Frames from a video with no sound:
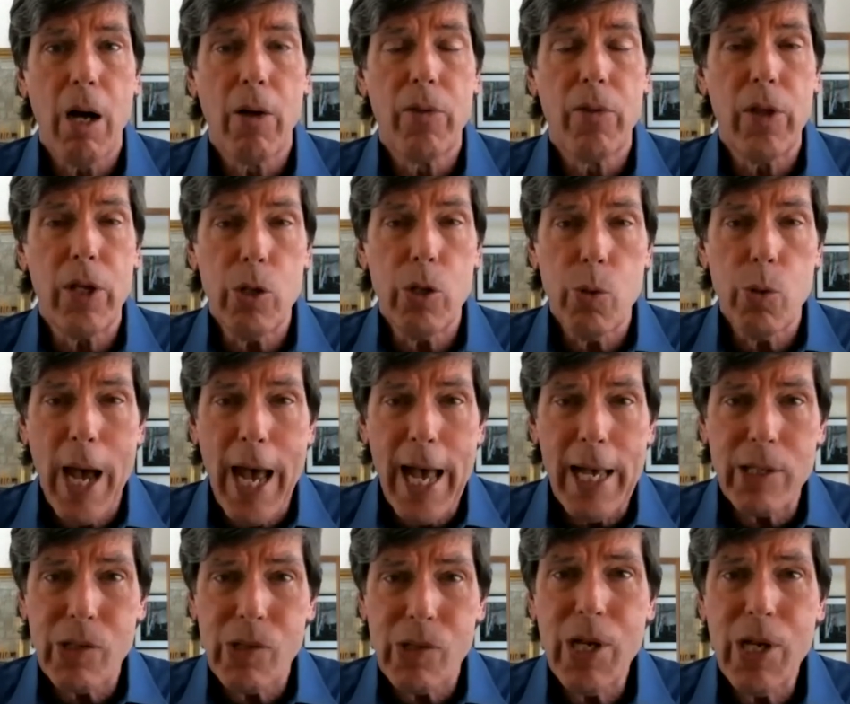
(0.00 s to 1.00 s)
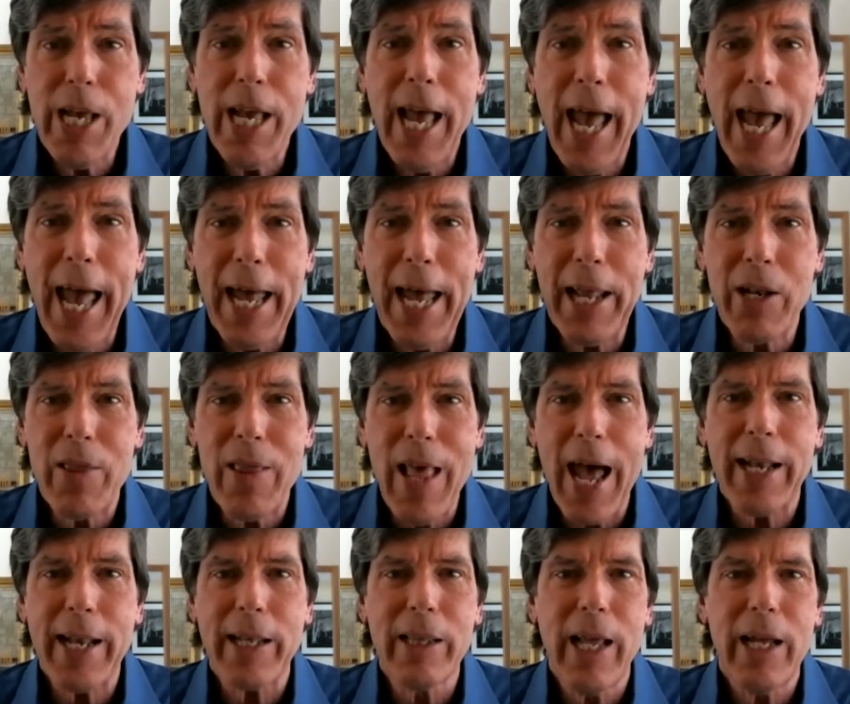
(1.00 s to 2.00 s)
US. And
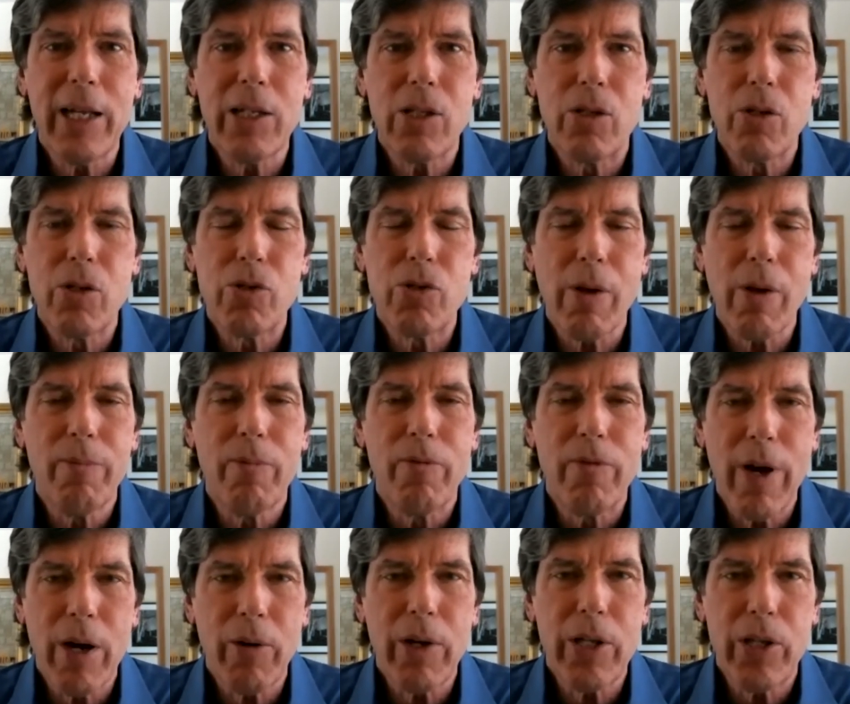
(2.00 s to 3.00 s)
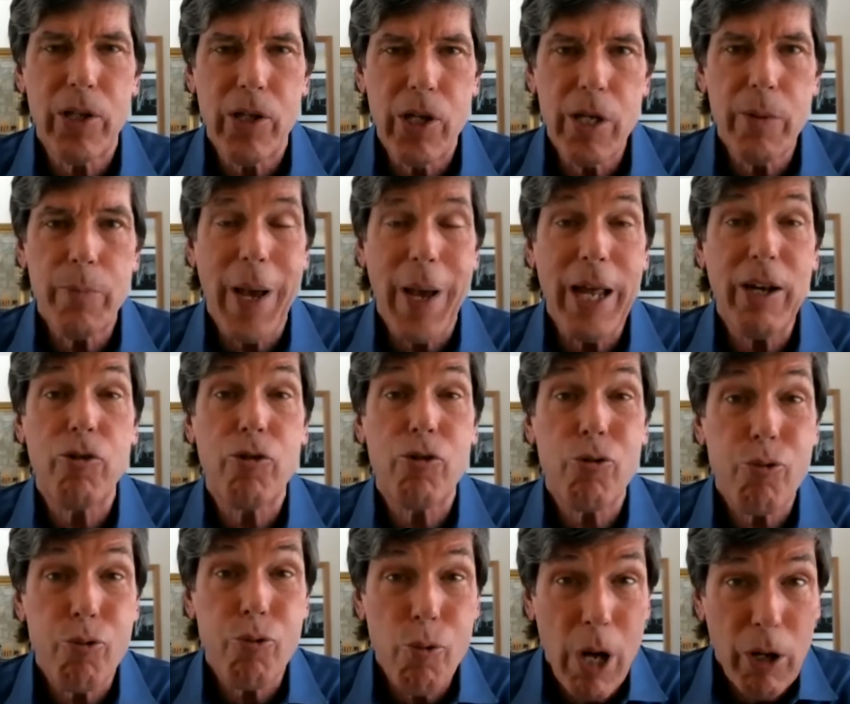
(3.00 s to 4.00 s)
that led to some very deep and
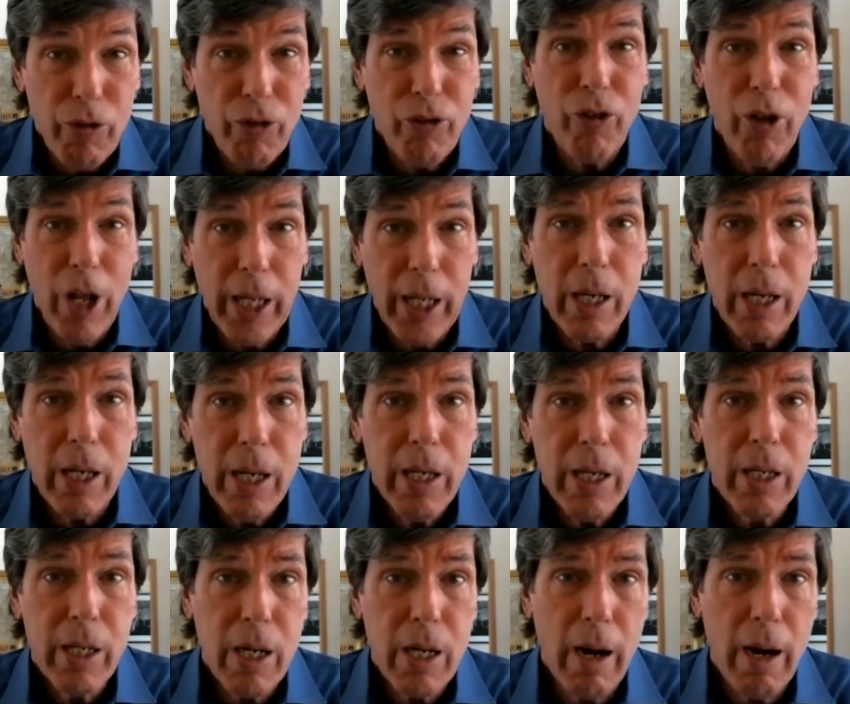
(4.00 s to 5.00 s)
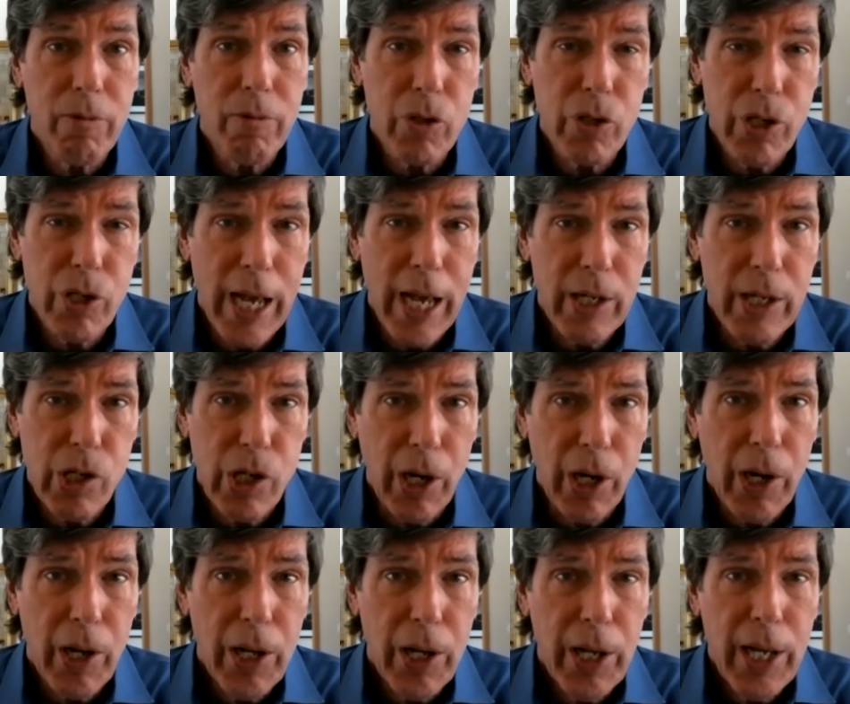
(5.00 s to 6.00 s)
trusting
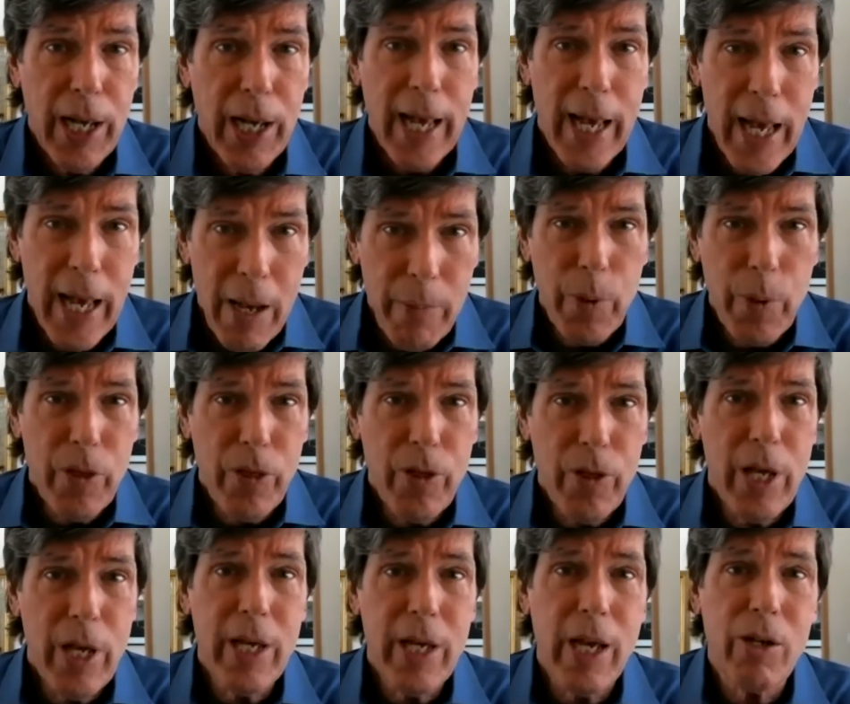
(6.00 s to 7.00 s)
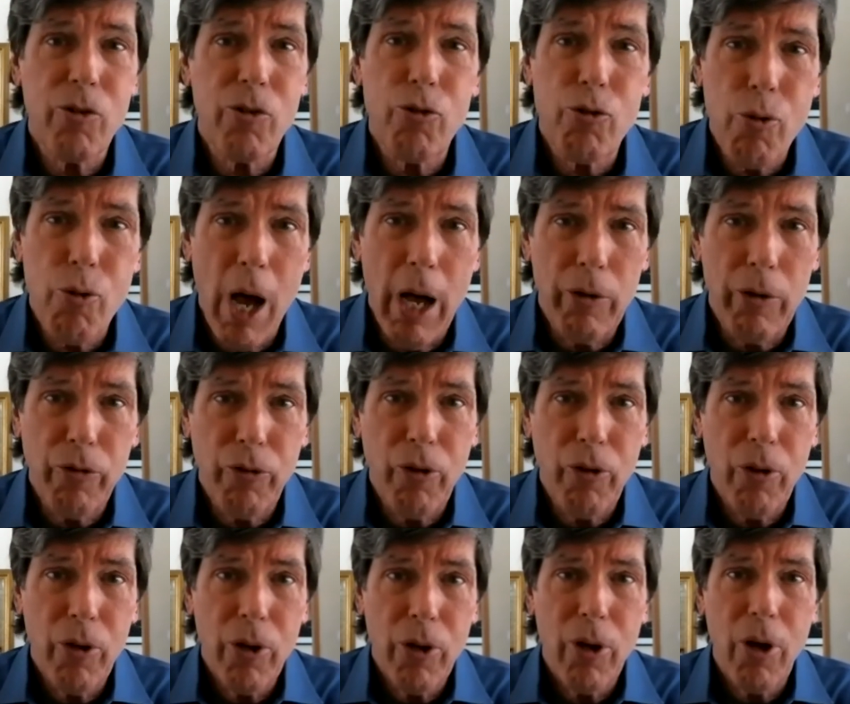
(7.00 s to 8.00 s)
conversation. Empathy and
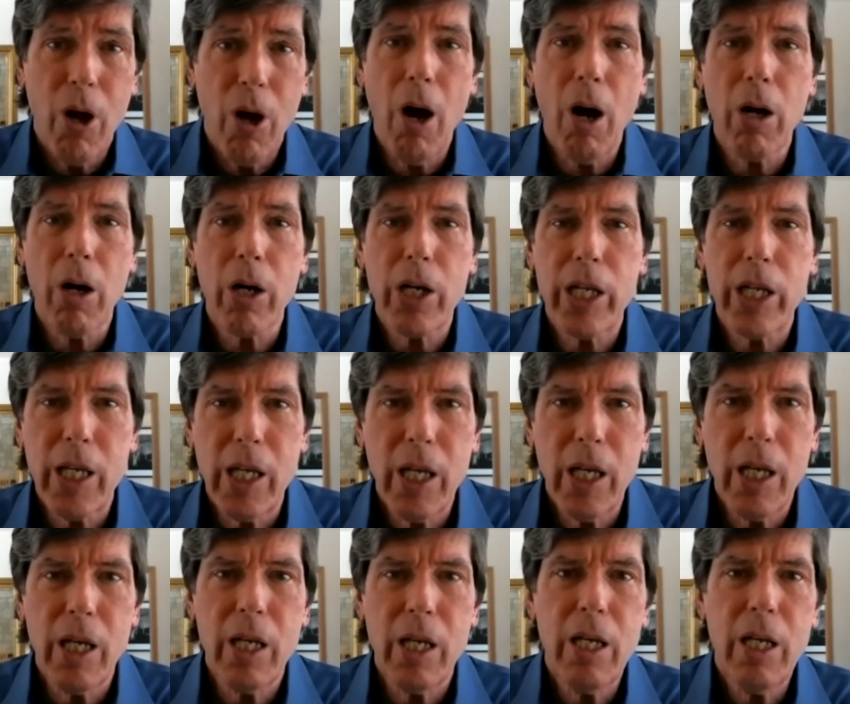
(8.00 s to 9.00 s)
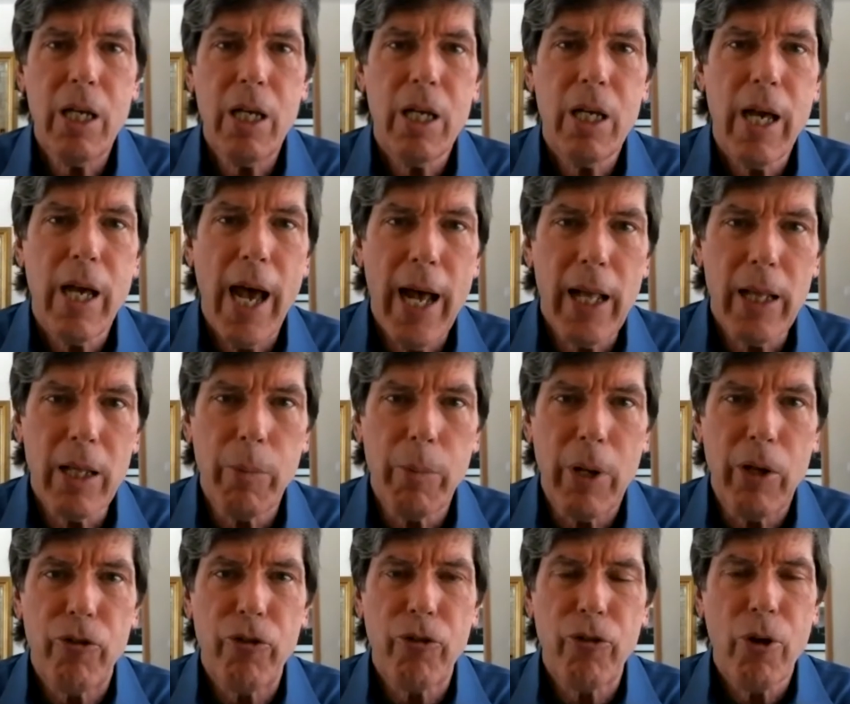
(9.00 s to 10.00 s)
trust are key
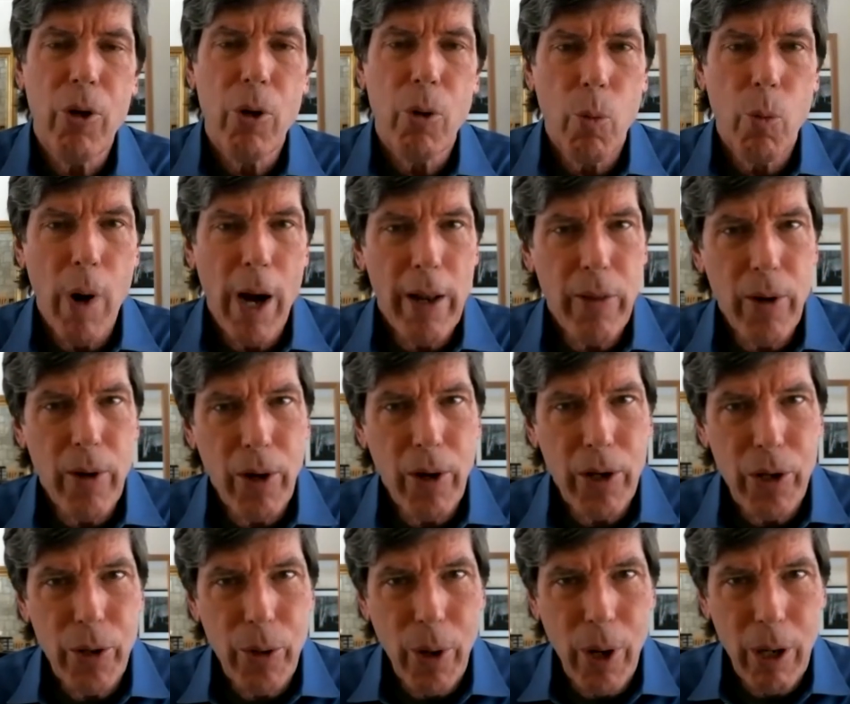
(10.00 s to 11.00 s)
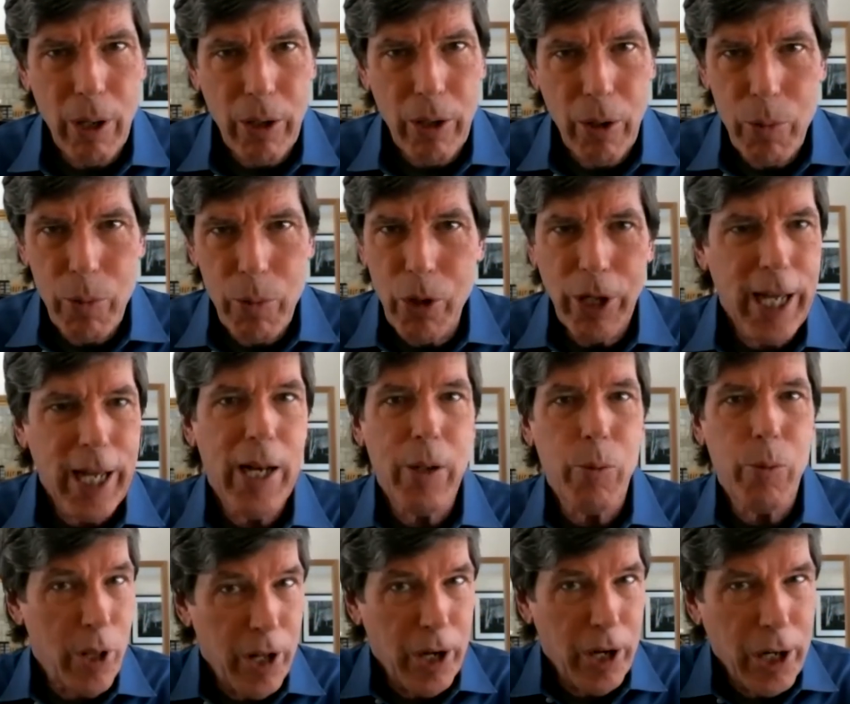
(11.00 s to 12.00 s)
elements, whether you are communicating
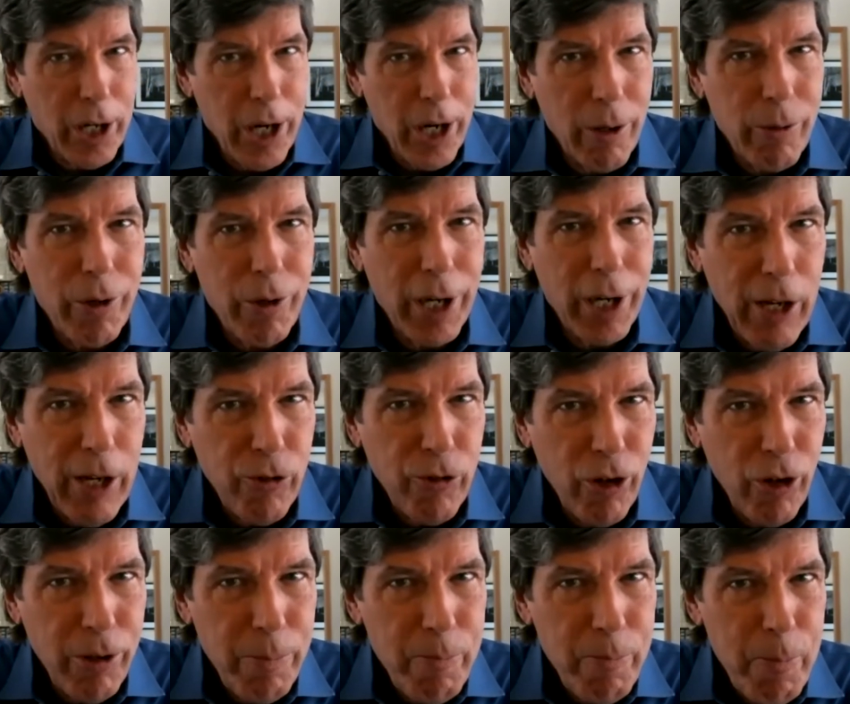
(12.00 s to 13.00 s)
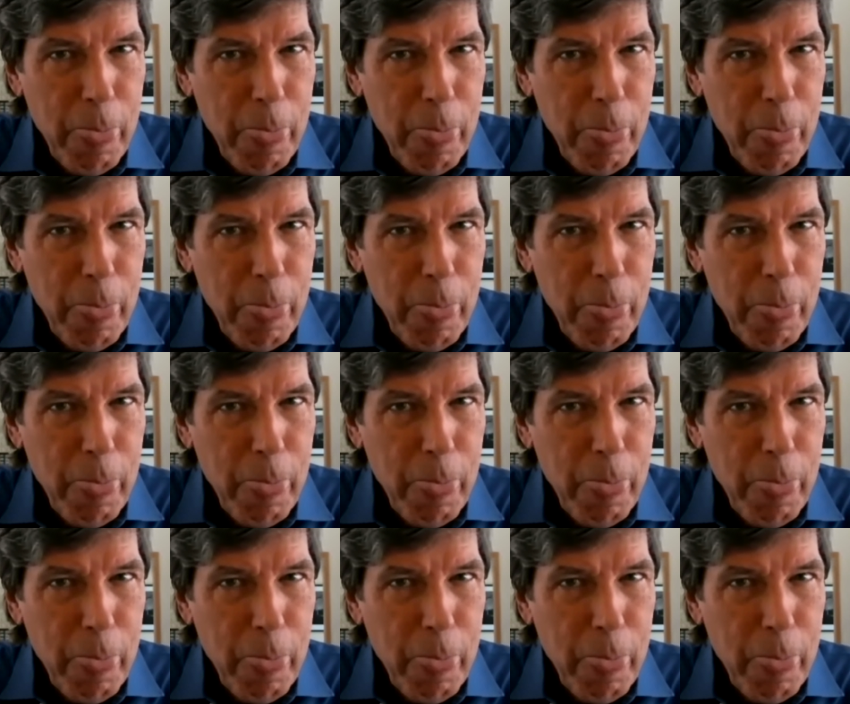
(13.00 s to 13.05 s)
within a congregation